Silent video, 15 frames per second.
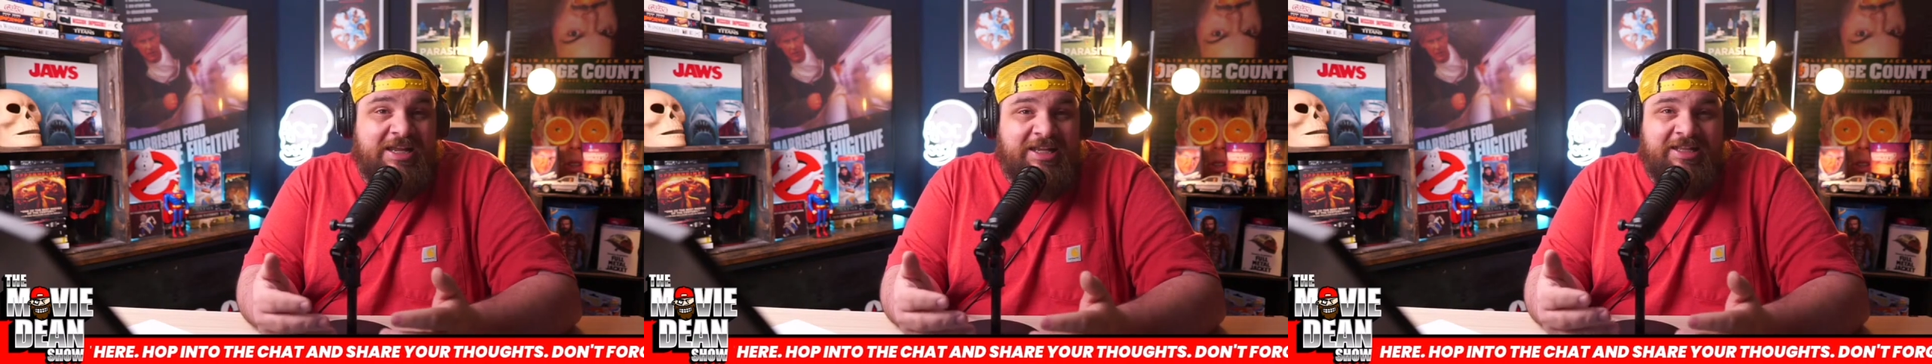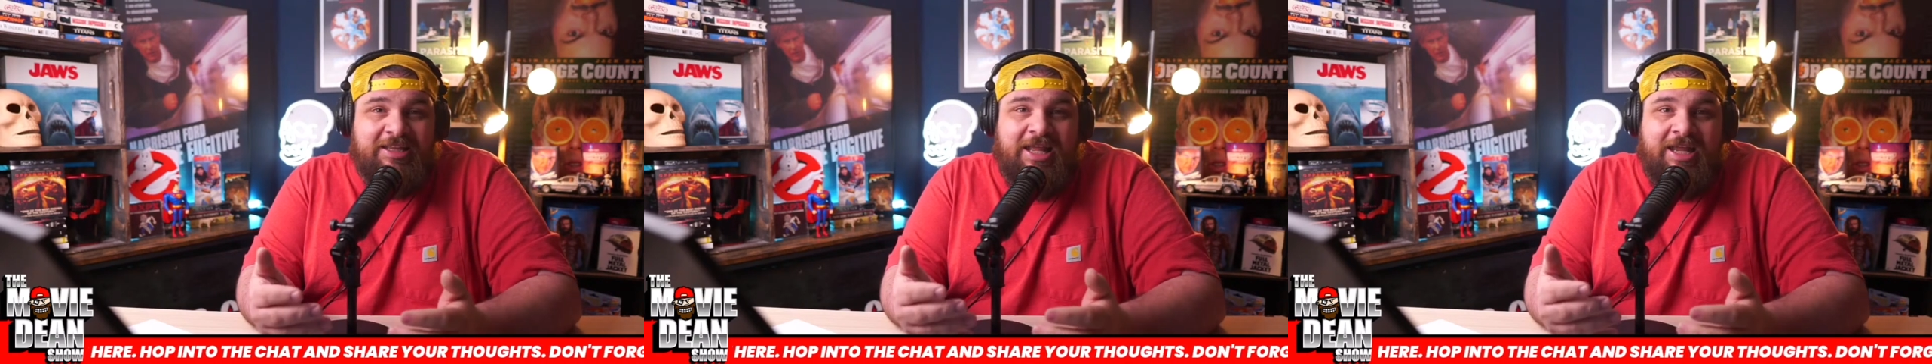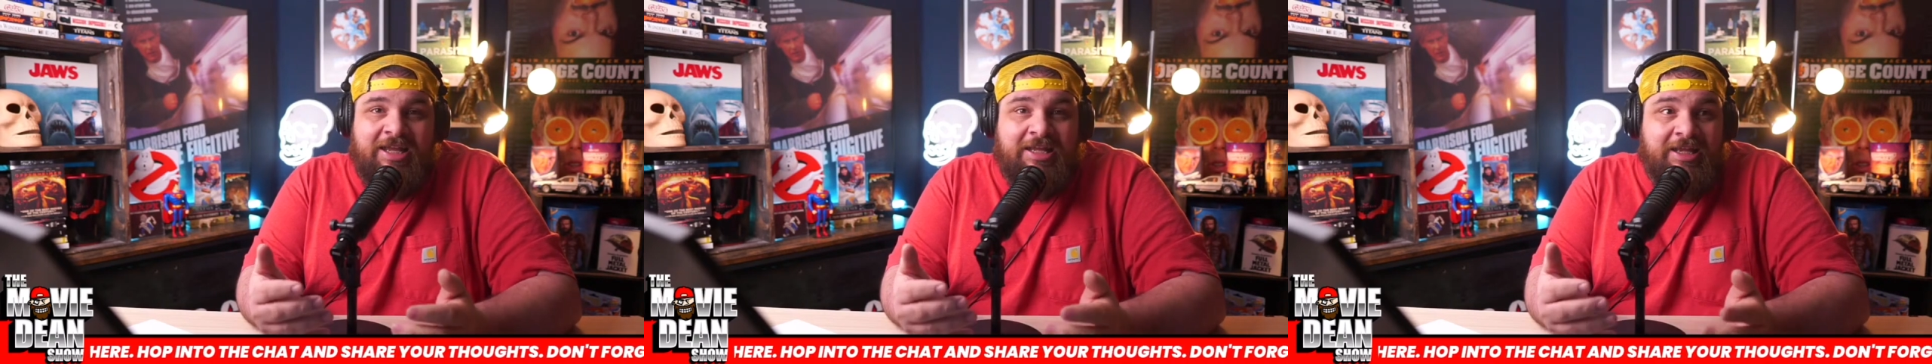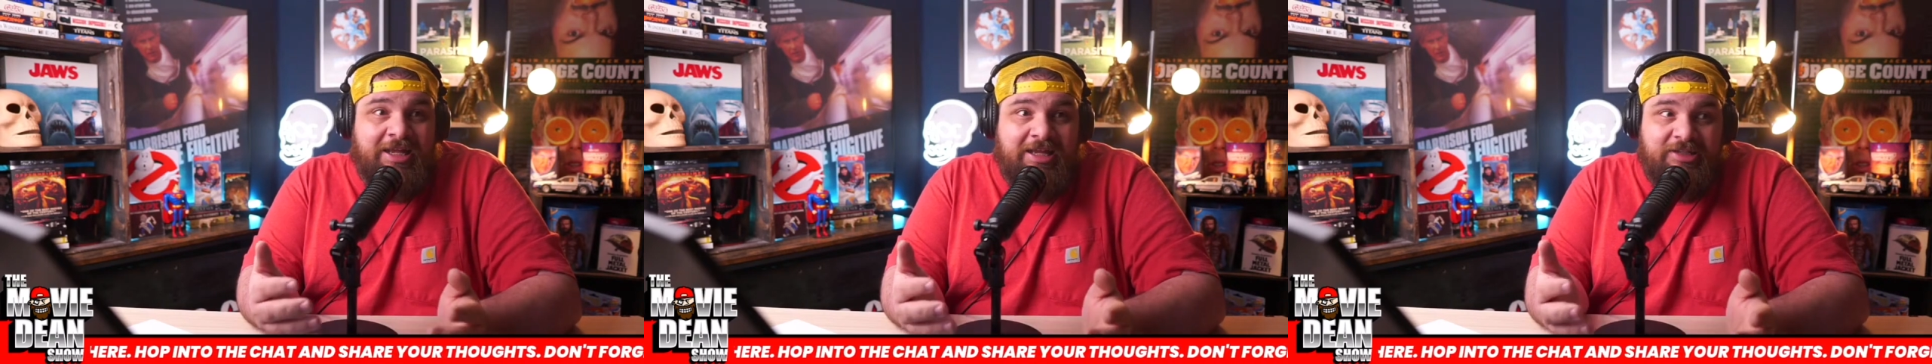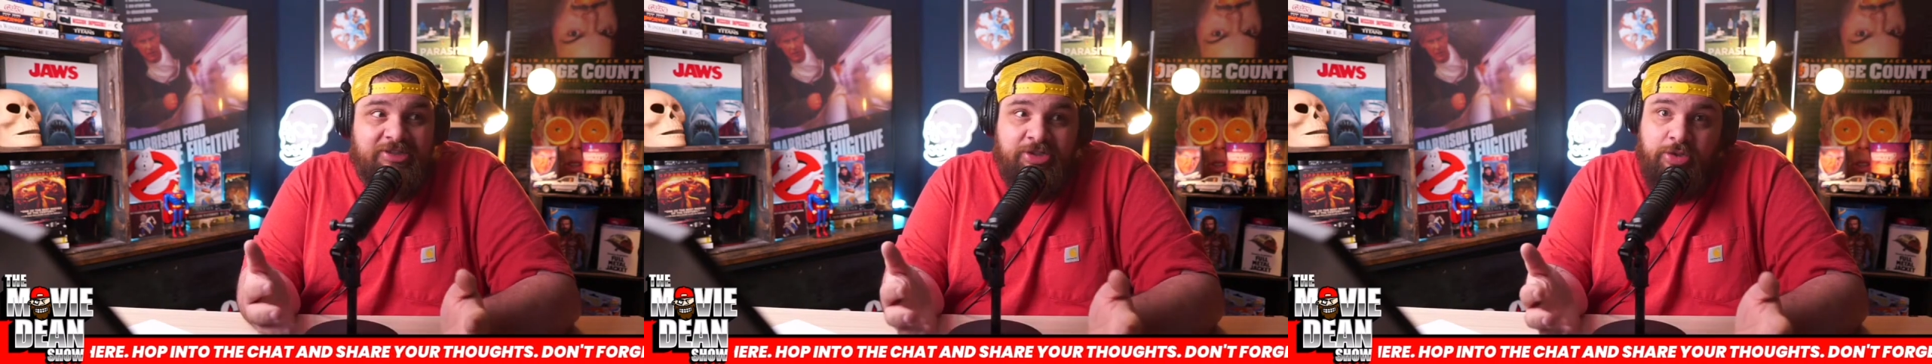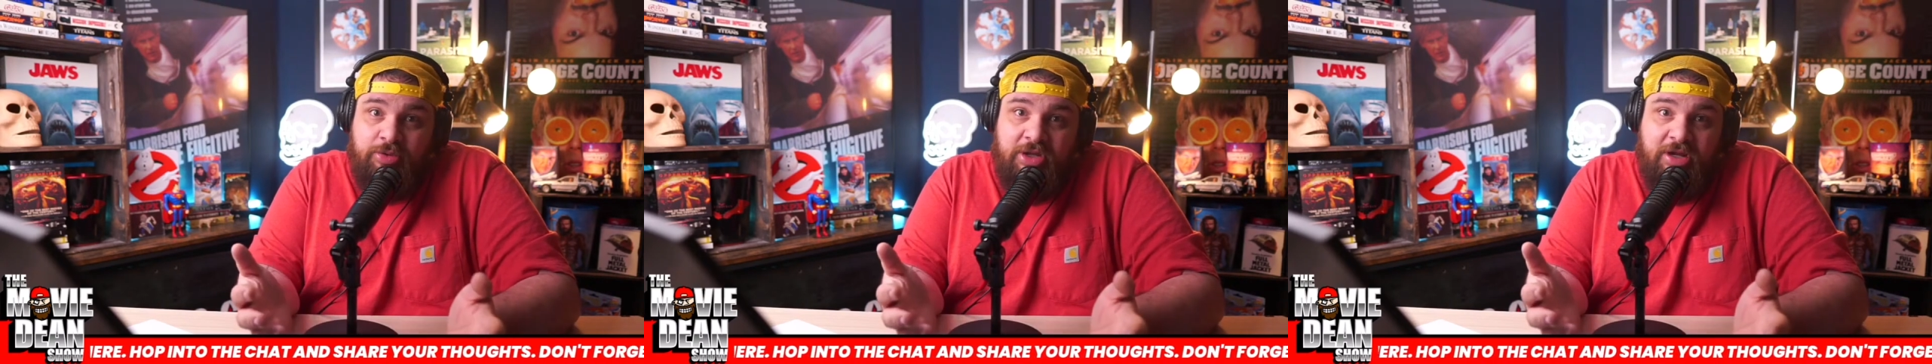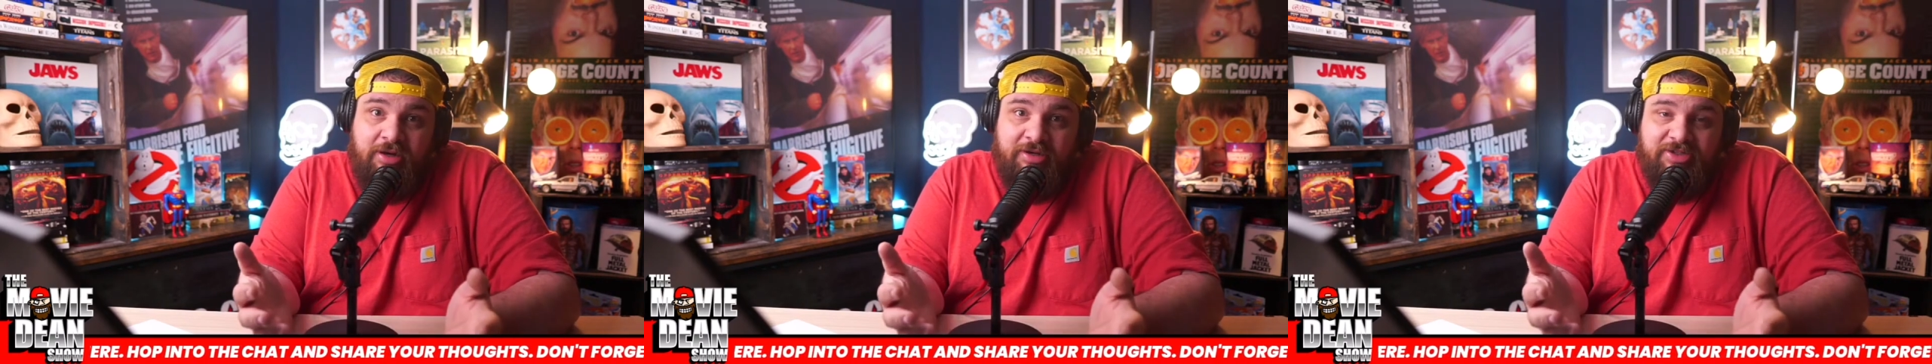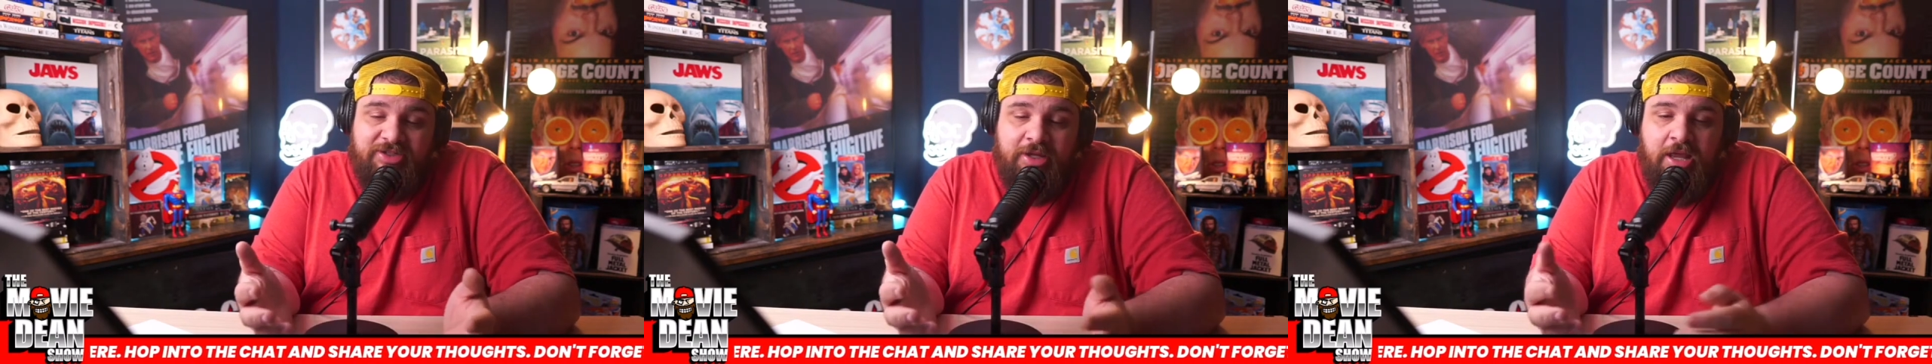in like two
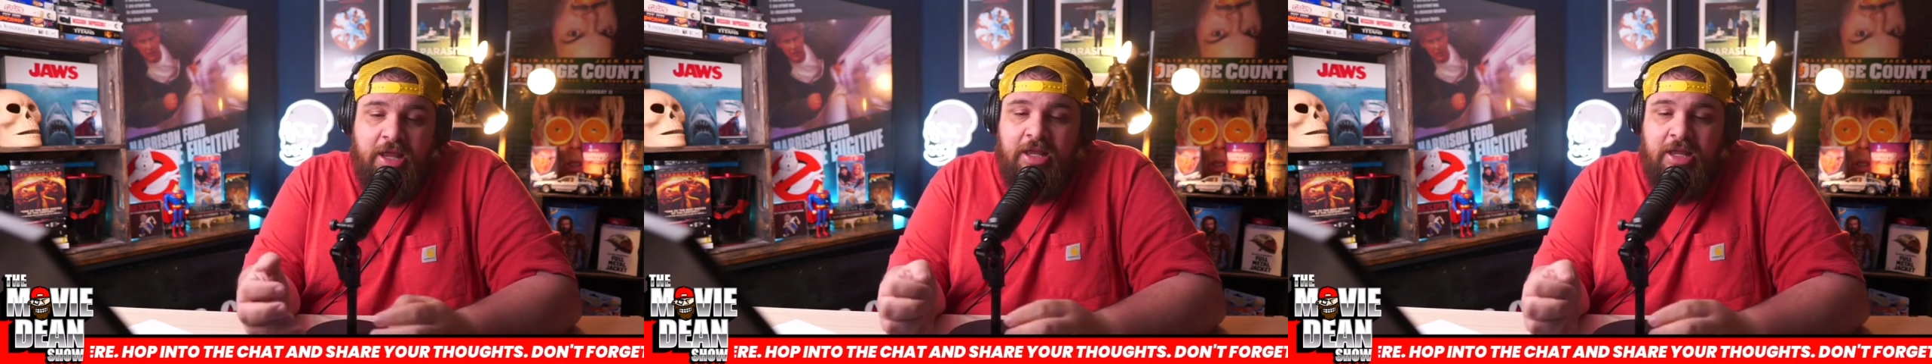years.